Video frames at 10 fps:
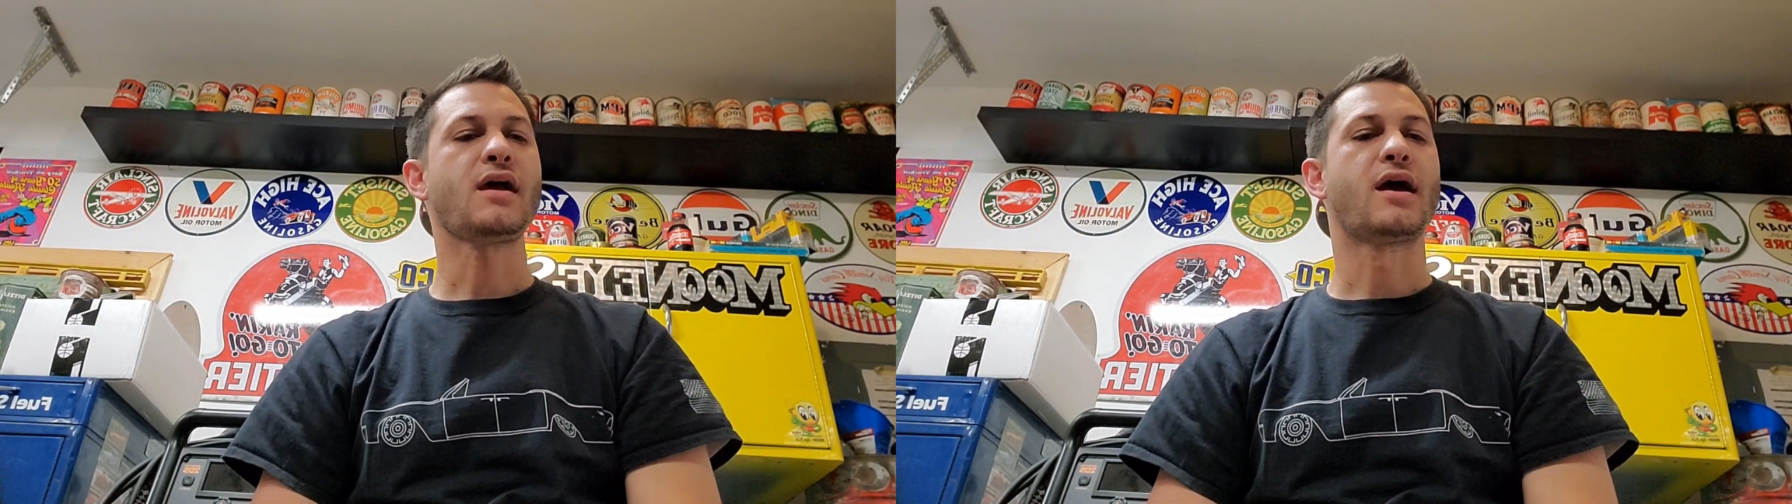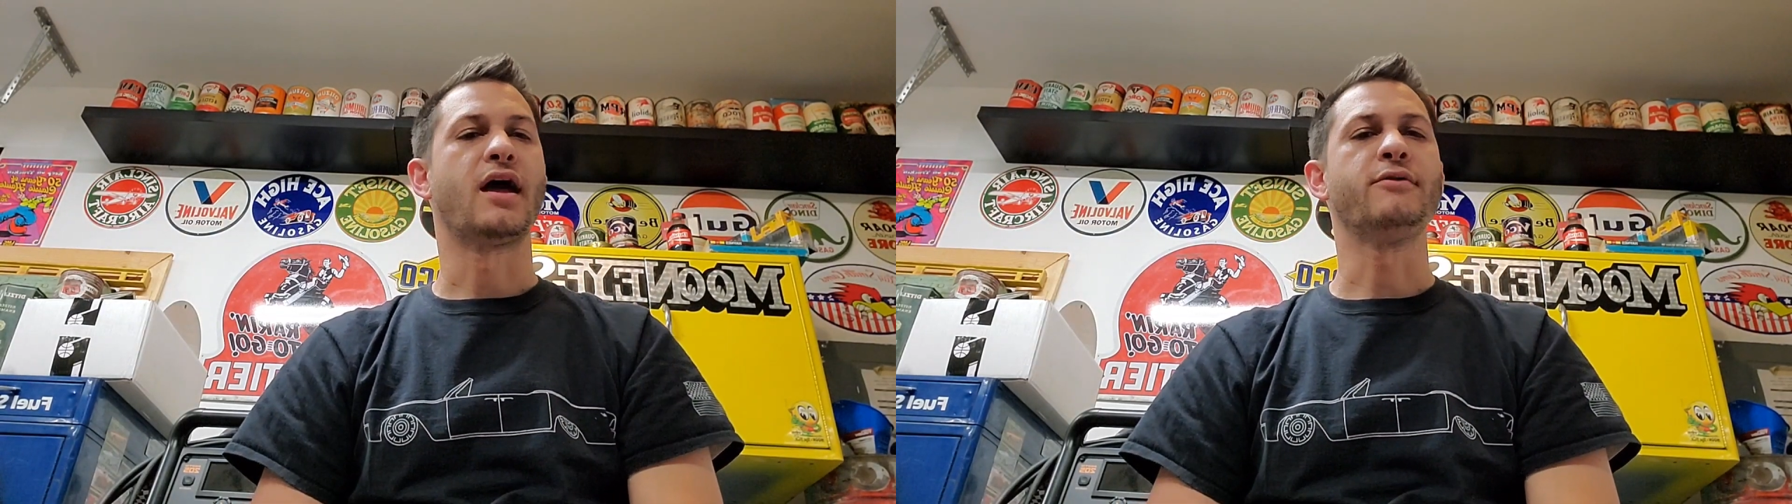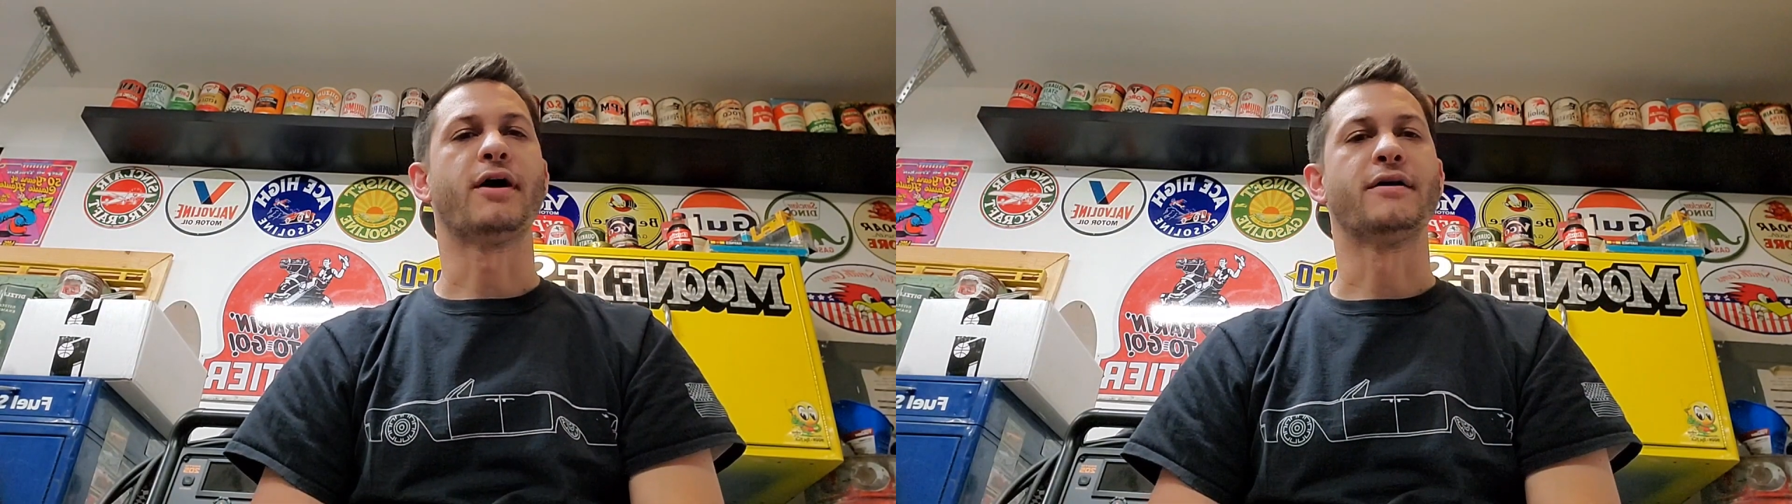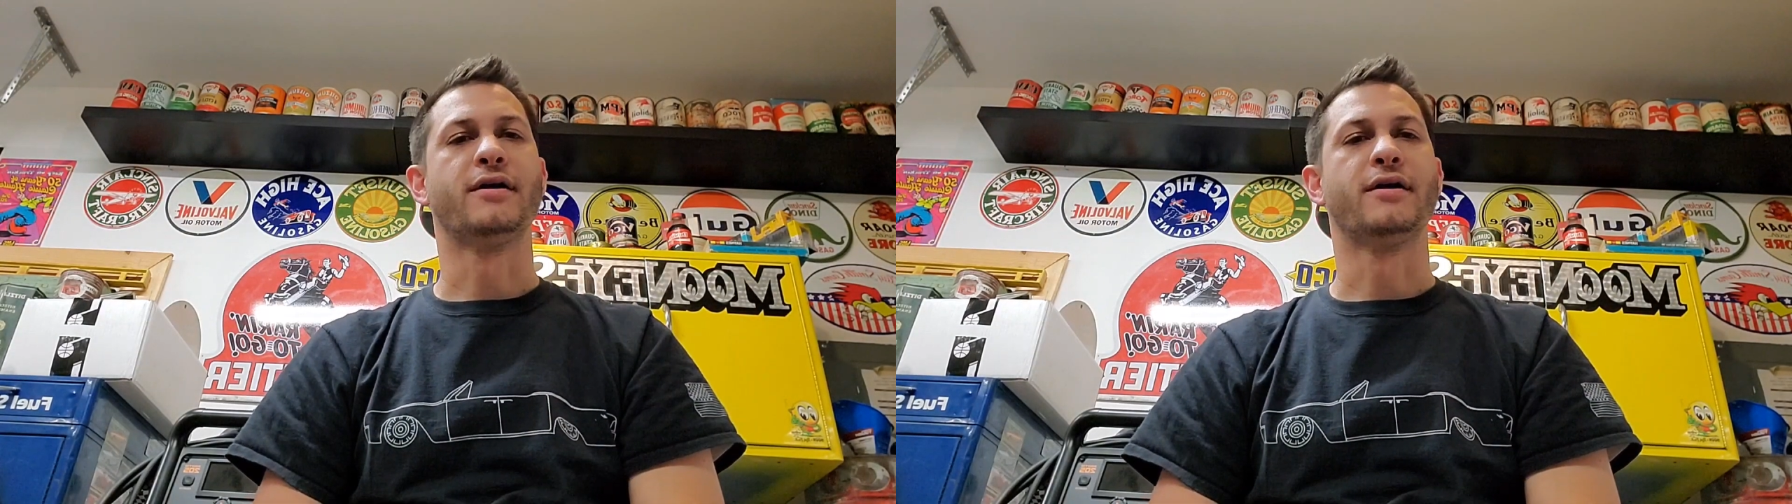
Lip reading: Anyway,